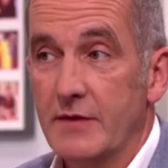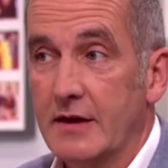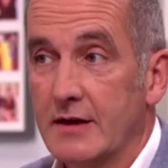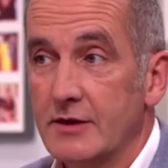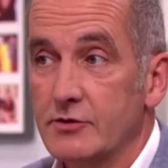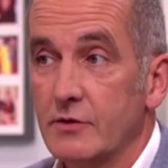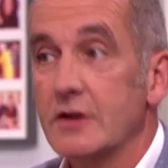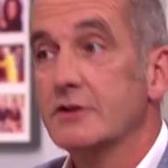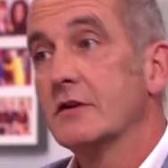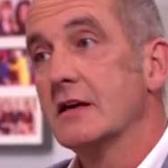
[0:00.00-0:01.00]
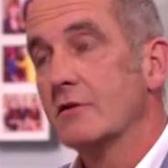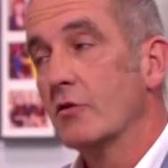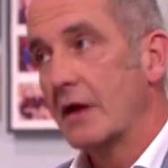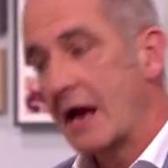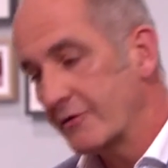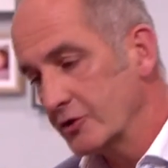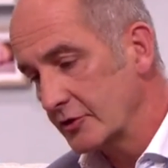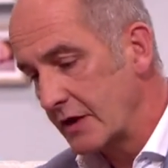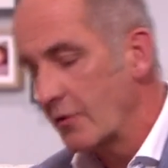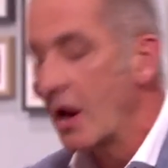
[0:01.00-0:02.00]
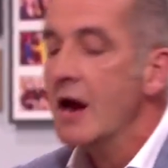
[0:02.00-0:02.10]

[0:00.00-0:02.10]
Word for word: their kids or, yeah. they, they, or they have children.